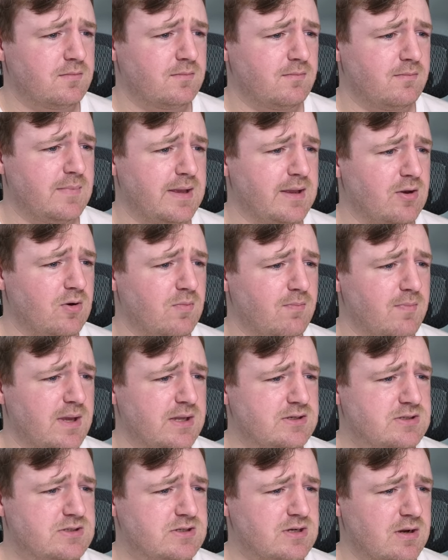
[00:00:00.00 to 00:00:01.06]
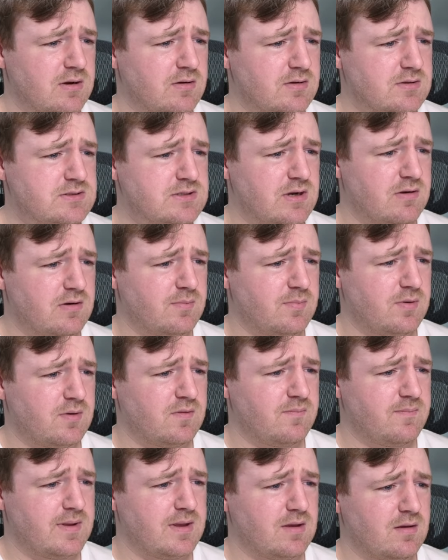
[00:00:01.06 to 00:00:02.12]

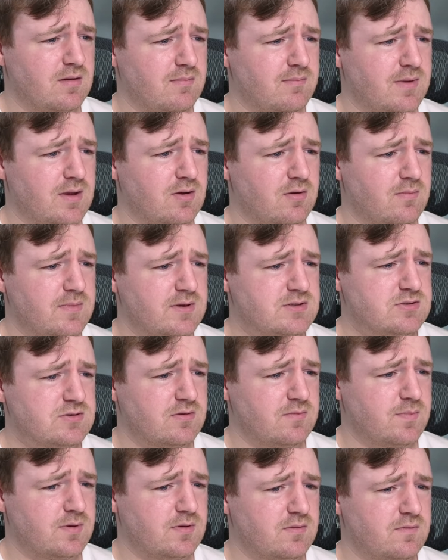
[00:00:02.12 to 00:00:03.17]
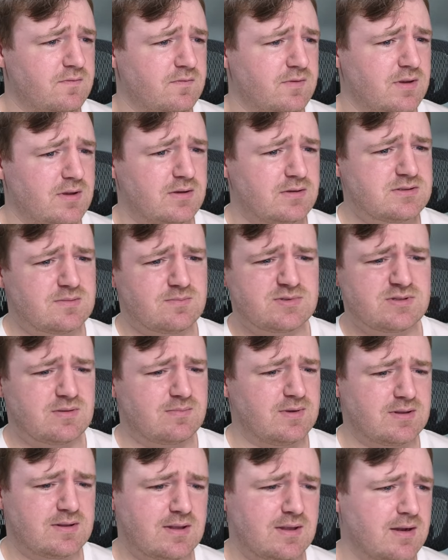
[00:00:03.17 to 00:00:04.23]
Magomedsharipov? Yeah, something
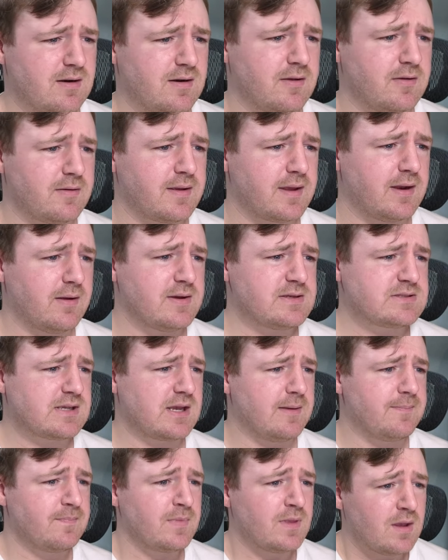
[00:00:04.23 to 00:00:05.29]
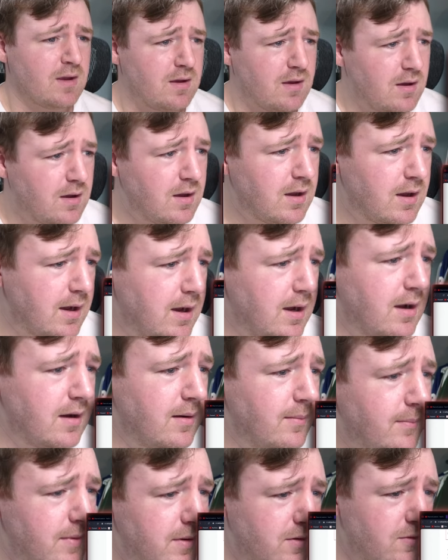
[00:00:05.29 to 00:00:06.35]
like that, I don't know. Anyways, okay.
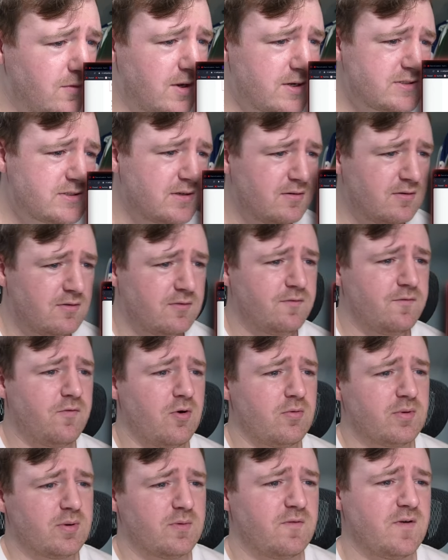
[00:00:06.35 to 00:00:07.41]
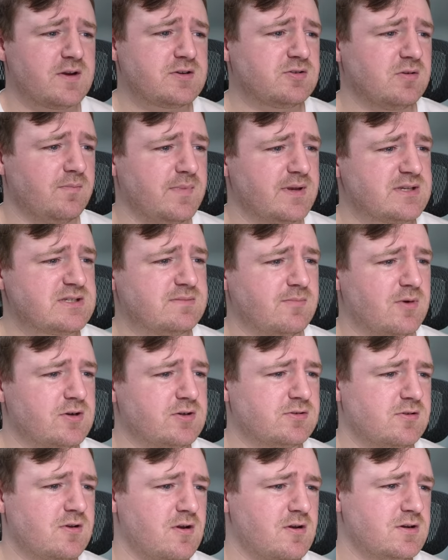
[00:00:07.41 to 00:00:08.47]
Russian former professional mixed
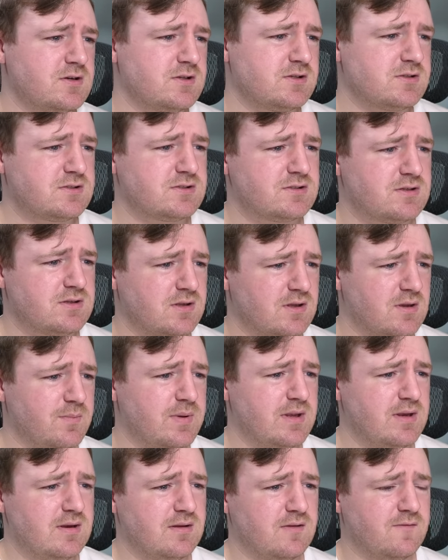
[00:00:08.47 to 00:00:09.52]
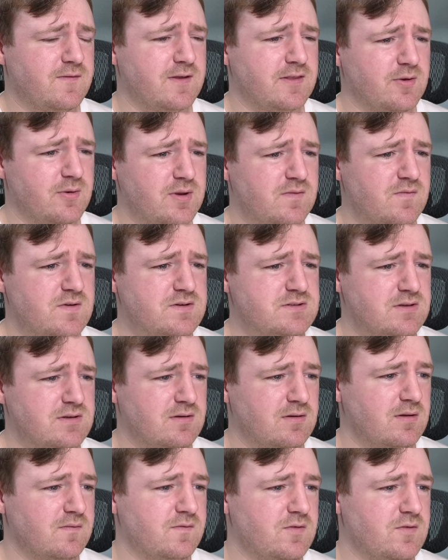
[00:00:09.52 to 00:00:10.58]
martial artist, competed in the featherweight
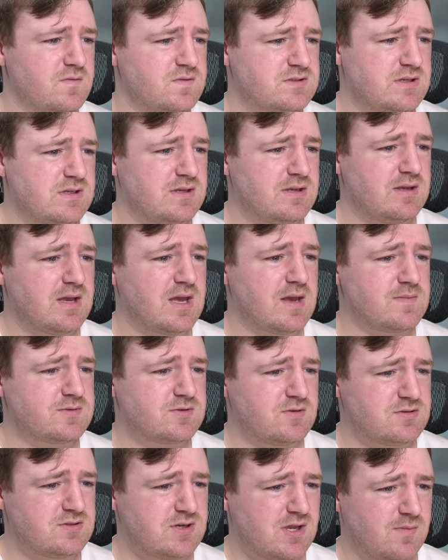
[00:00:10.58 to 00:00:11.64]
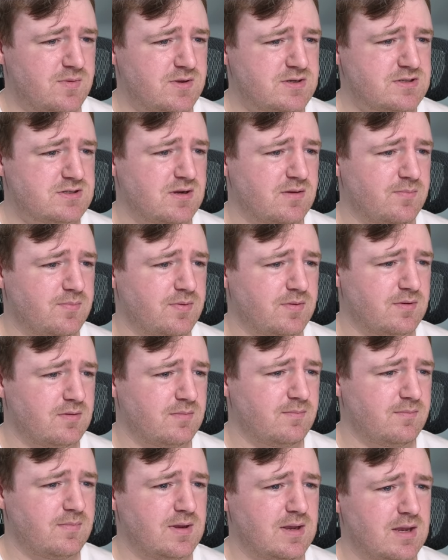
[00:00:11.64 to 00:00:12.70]
division of UFC, absolute championship,
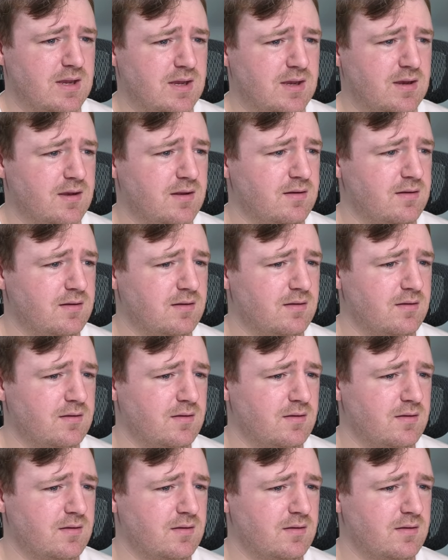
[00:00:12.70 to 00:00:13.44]
and